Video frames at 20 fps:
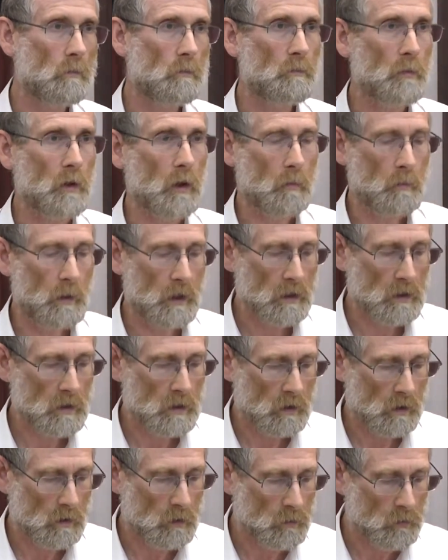
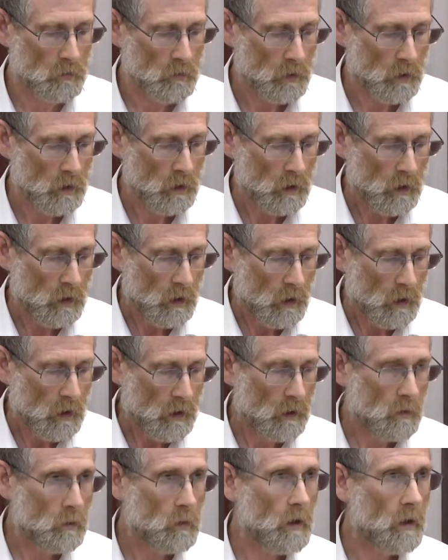perspective,
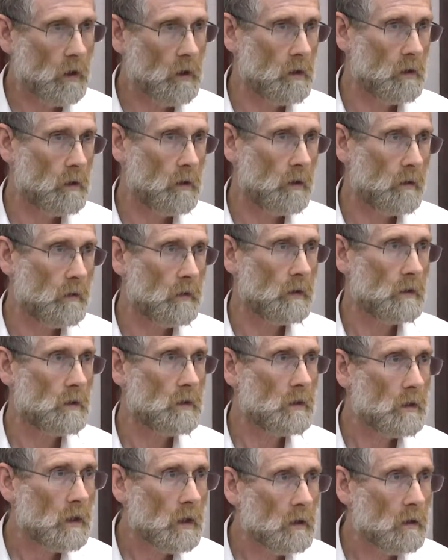I would say that
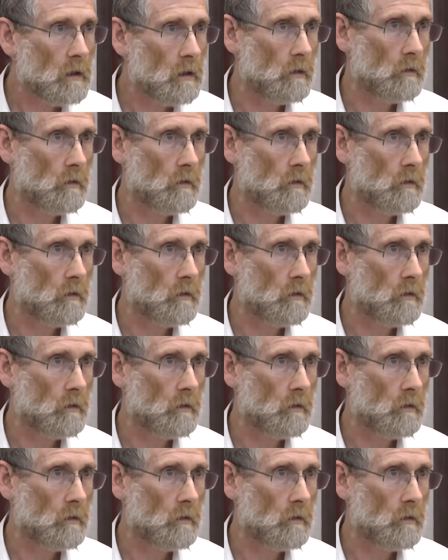yes,